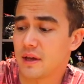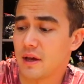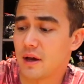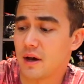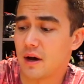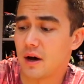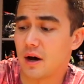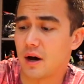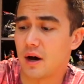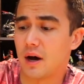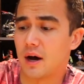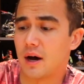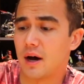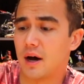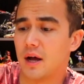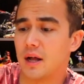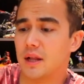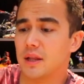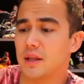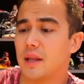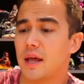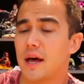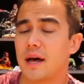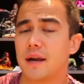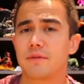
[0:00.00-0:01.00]
A
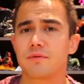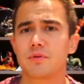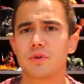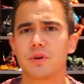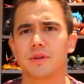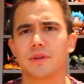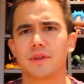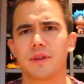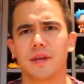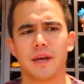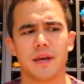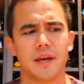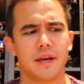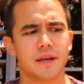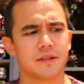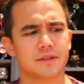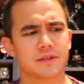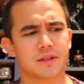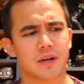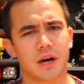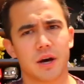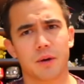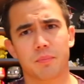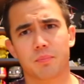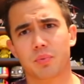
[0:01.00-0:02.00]
lot of good things,
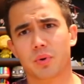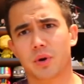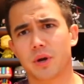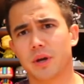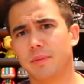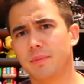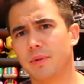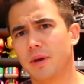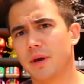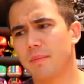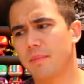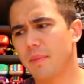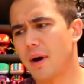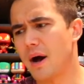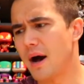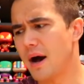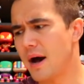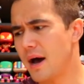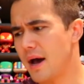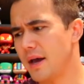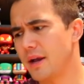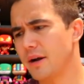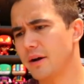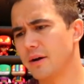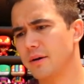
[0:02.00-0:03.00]
premium
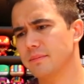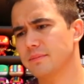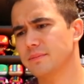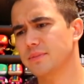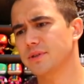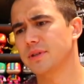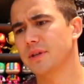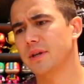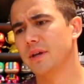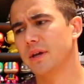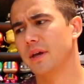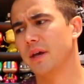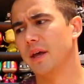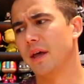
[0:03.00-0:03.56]
items.